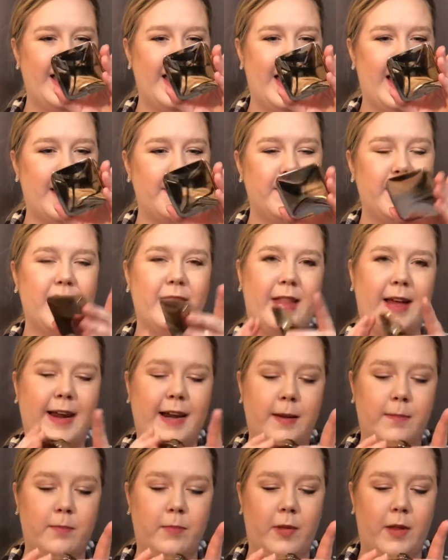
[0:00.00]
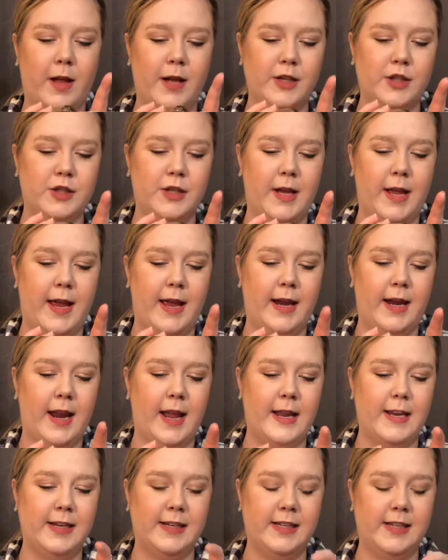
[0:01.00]
Ambient Lighting Blush in
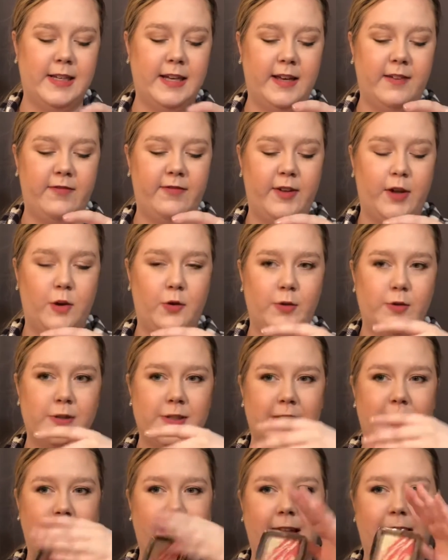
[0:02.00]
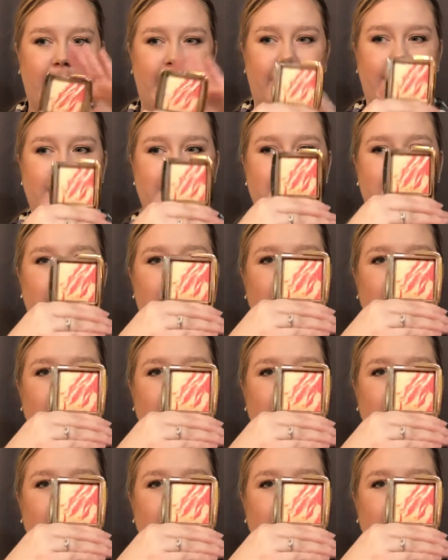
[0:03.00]
Defused Heat.